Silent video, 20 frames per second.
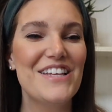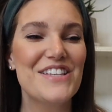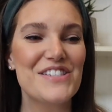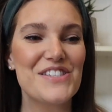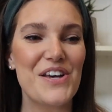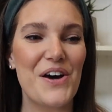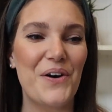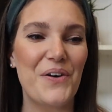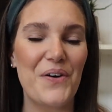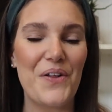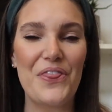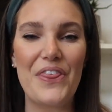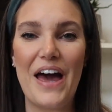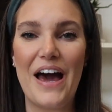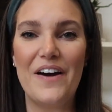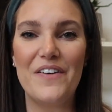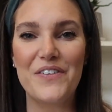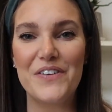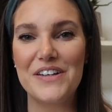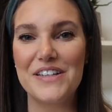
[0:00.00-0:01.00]
So
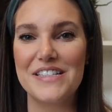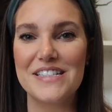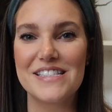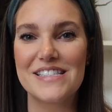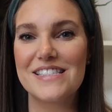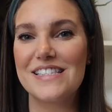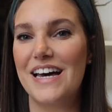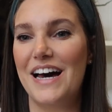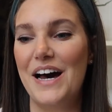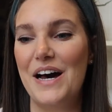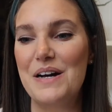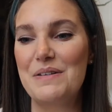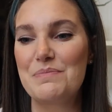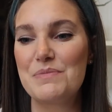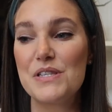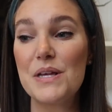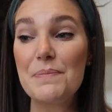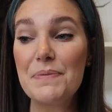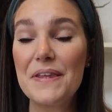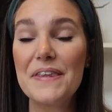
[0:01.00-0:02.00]
that was um,
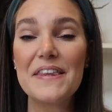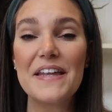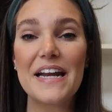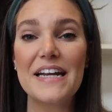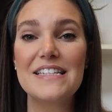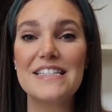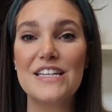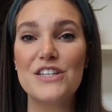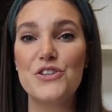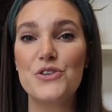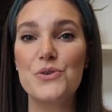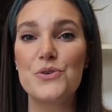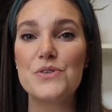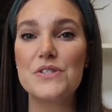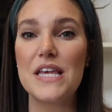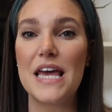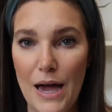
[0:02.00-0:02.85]
something that I did use.